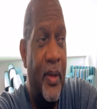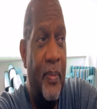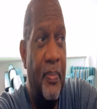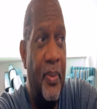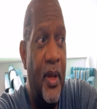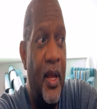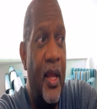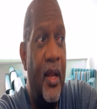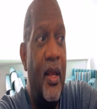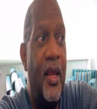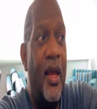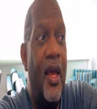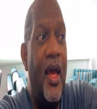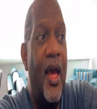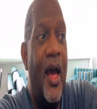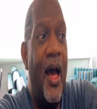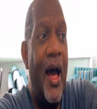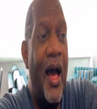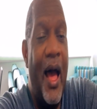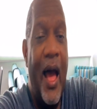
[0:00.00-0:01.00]
But
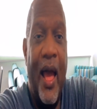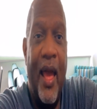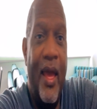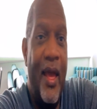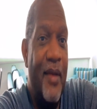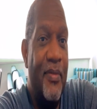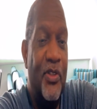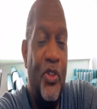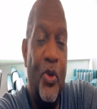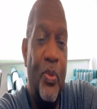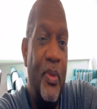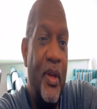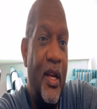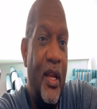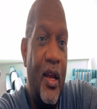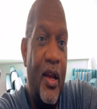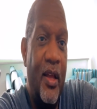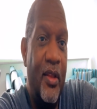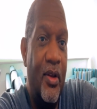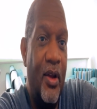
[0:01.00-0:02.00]
I have so many
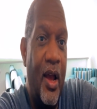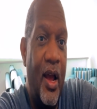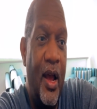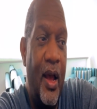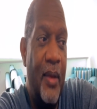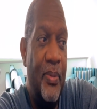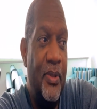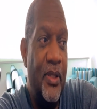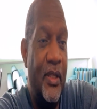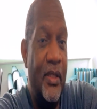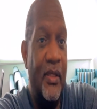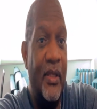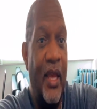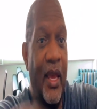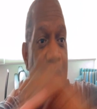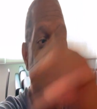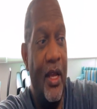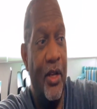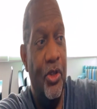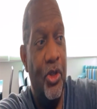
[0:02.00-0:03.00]
other options,
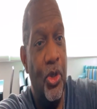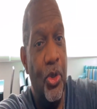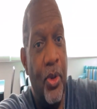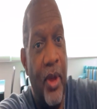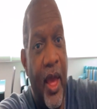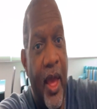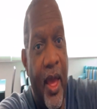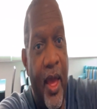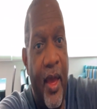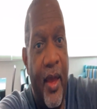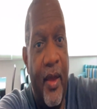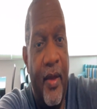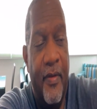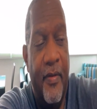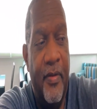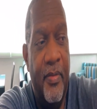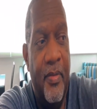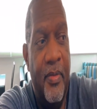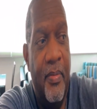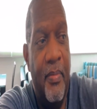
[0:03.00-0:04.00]
and I do have
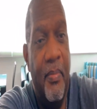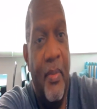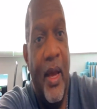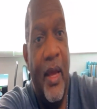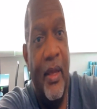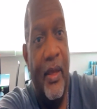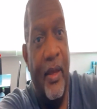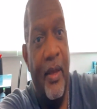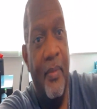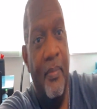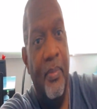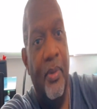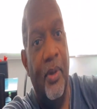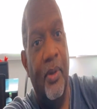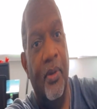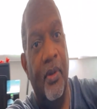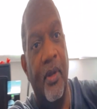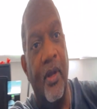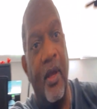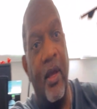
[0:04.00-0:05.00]
my
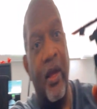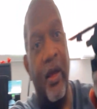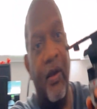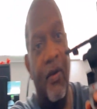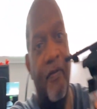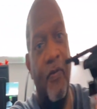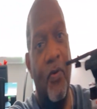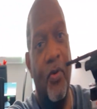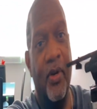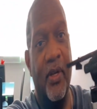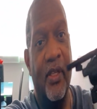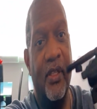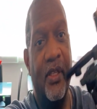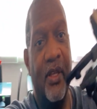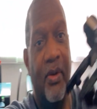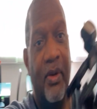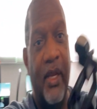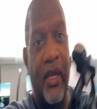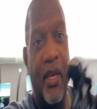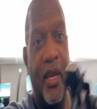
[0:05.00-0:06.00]
gimbal for the
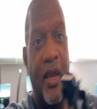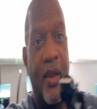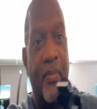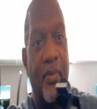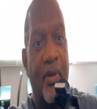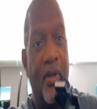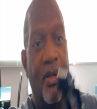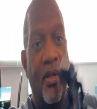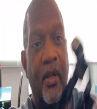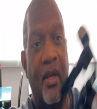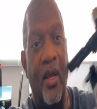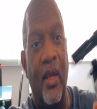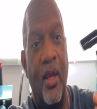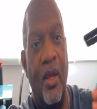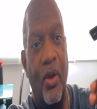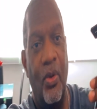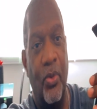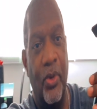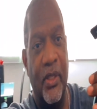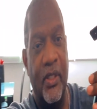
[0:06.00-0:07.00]
Sony camera,
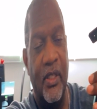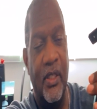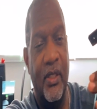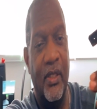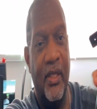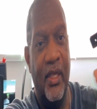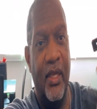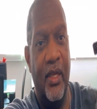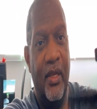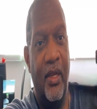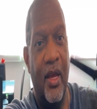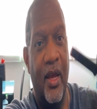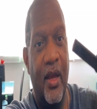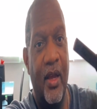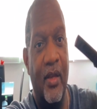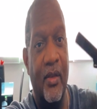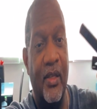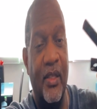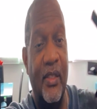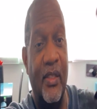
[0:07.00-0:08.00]
which is the
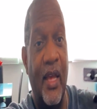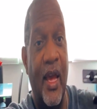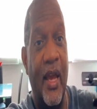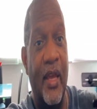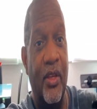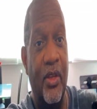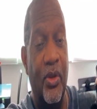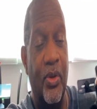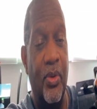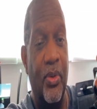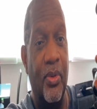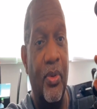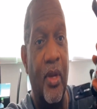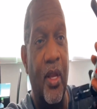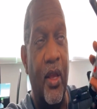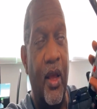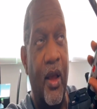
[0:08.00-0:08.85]
Zhiyun